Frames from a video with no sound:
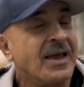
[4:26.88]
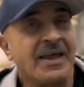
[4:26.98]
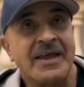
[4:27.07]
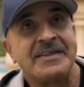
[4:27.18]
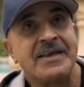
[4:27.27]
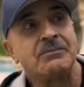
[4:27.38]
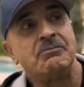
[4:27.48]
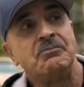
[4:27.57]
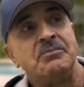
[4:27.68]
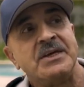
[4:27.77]
And I
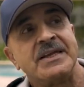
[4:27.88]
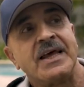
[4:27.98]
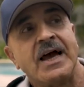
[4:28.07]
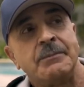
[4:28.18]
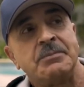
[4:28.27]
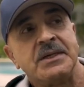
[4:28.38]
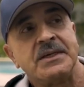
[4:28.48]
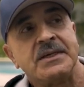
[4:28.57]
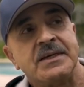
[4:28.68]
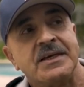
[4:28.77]
think being
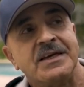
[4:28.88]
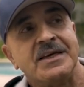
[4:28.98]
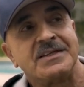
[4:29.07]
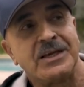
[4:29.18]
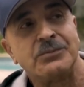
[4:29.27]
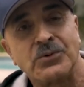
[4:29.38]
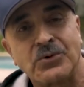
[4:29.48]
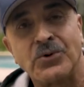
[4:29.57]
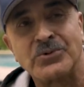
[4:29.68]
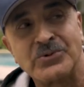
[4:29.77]
happy, it keeps your
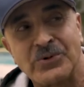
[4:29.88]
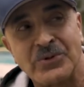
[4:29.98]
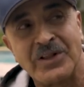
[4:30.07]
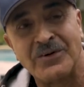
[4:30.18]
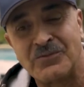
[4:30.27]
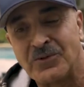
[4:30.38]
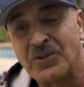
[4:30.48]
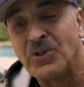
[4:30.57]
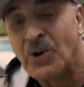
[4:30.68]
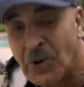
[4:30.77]
cortisol level
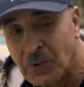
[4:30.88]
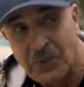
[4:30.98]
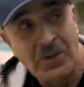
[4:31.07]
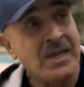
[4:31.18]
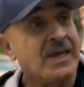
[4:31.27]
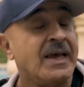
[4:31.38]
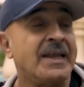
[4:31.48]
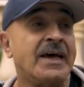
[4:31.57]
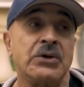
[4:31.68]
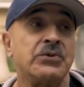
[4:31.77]
low.
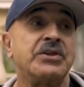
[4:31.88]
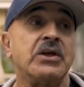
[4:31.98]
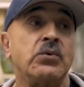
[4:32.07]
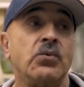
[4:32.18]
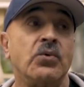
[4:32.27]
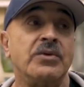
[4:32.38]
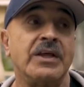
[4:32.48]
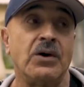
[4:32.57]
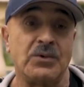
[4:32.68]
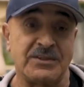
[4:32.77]
And I don't think
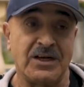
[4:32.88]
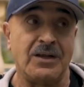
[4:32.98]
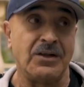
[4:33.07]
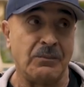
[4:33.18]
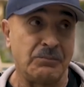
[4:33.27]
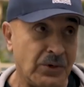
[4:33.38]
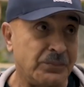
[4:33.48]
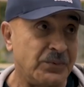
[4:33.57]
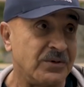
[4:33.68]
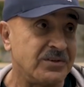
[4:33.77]
that was done on
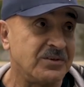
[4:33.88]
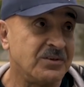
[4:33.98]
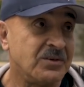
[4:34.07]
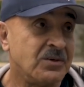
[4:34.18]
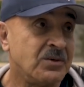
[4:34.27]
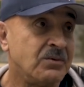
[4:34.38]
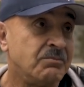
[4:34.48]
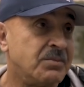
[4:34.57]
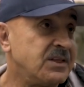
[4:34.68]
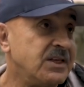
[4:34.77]
purpose,
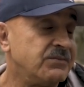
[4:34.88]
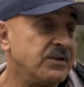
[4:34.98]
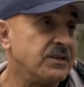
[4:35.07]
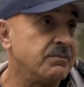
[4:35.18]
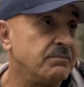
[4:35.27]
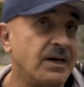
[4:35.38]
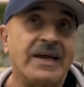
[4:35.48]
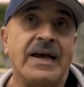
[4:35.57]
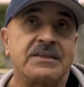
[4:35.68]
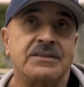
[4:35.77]
but even
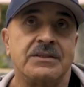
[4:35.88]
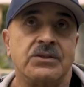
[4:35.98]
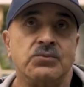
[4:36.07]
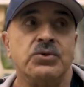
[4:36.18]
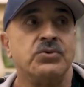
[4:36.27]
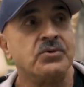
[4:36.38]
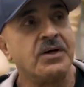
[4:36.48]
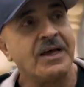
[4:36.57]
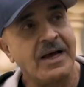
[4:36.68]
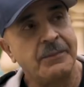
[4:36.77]
by accident, when
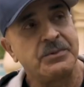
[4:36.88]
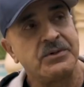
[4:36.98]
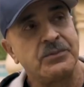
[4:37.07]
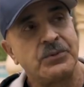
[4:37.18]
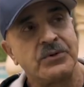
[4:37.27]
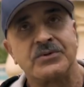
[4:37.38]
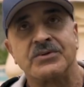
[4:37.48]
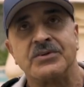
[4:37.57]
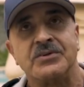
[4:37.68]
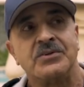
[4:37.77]
you're a happier
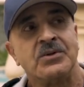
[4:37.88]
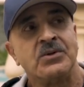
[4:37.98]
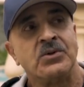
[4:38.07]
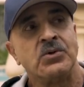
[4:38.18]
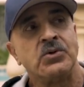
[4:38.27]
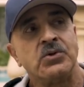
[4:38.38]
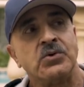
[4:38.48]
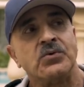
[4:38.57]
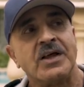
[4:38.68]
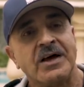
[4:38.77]
person,
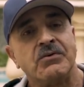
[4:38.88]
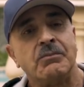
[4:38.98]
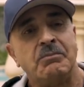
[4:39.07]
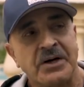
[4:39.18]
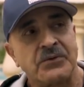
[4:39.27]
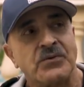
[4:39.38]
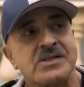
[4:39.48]
you will have a better